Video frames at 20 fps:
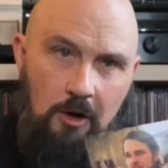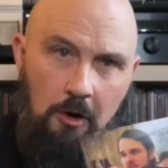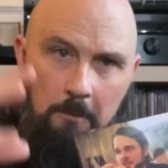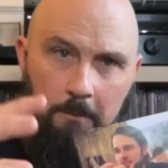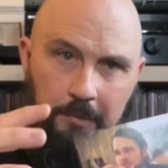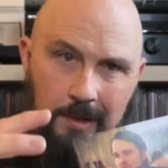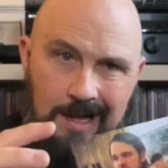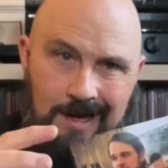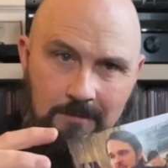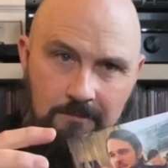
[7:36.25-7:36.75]

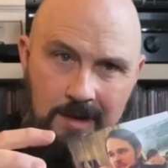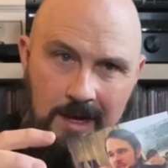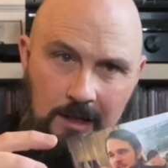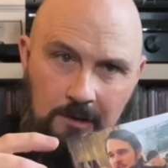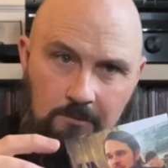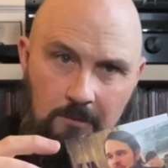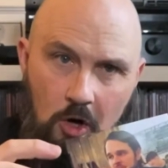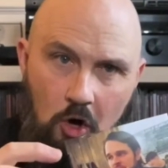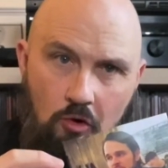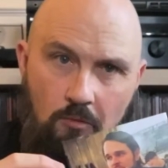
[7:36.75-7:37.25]
up black
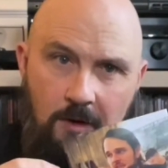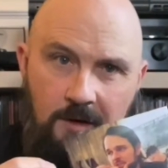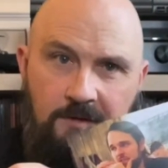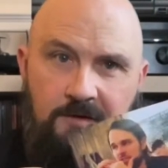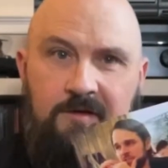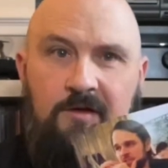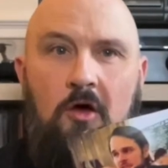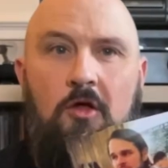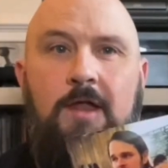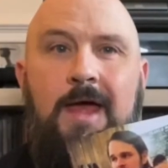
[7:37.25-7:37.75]
metal
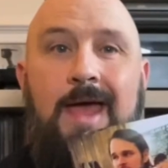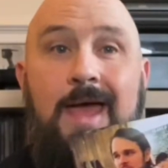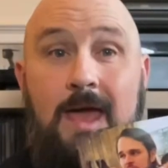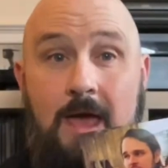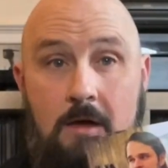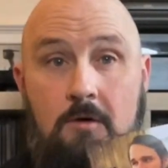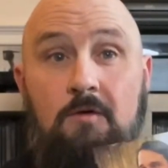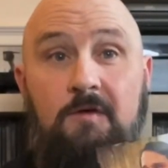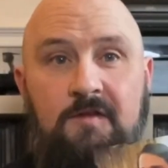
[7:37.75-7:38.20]
moments on here,